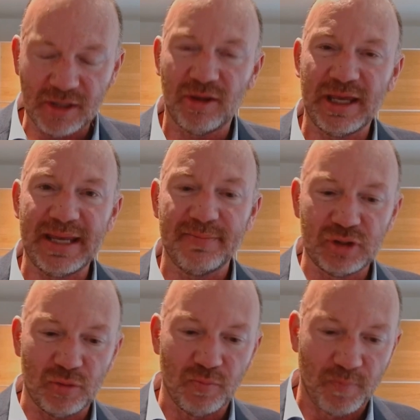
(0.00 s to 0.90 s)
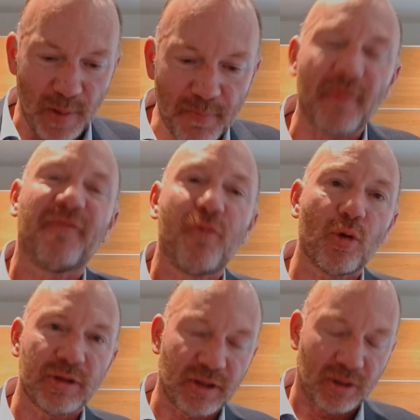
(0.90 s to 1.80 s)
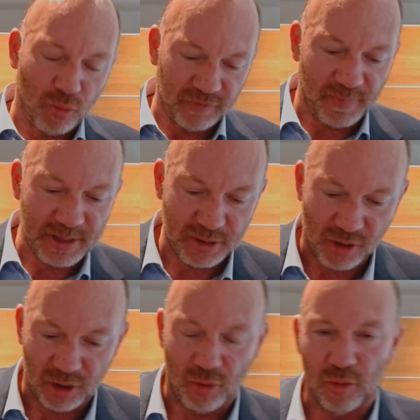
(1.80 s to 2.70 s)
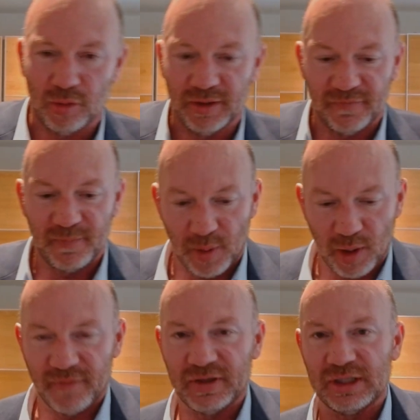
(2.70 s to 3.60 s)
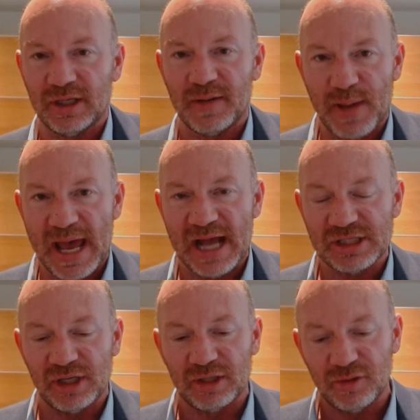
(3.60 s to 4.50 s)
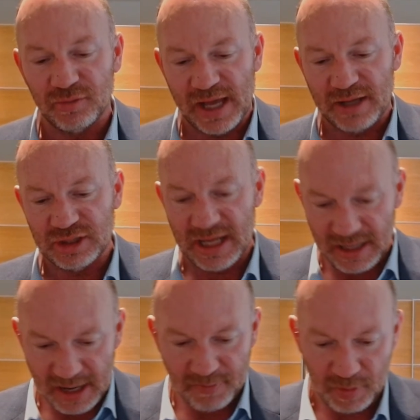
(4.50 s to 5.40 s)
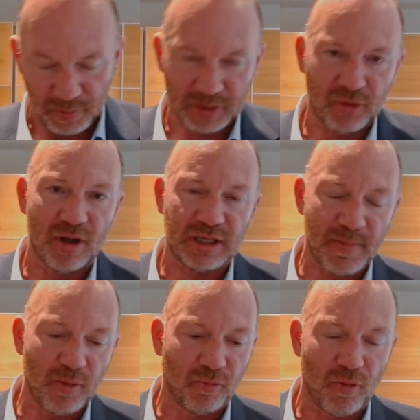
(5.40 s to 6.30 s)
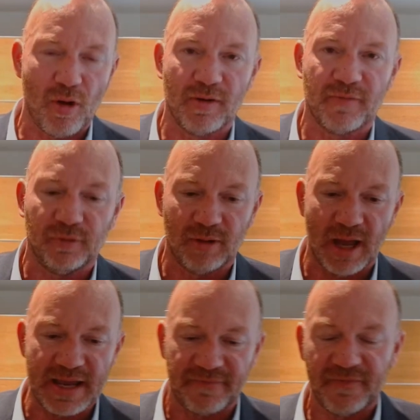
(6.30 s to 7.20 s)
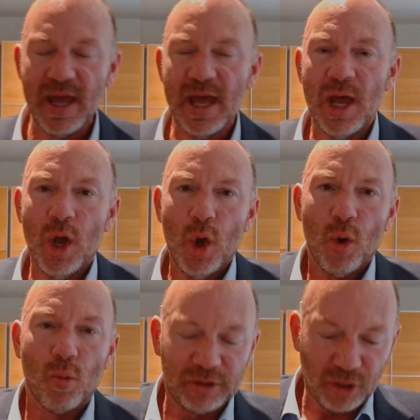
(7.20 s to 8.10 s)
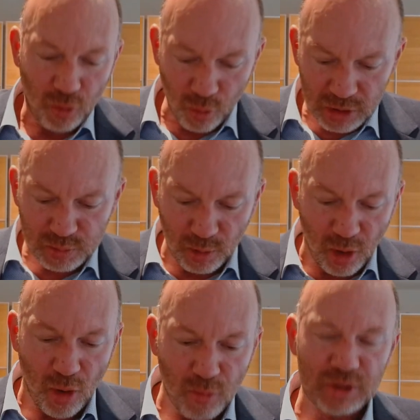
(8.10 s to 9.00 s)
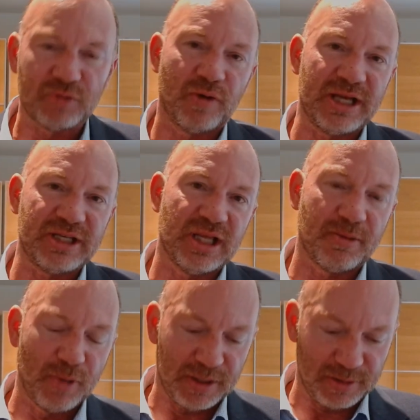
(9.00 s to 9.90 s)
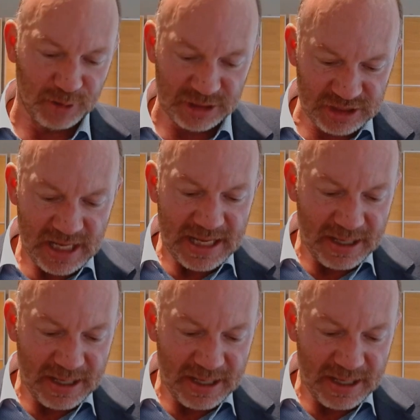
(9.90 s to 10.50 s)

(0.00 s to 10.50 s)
claims, before the Court of Appeal got a hold of Bovingdon and Paxton in 2008, and when we talk about wrongful life, what the courts were always wrestling with was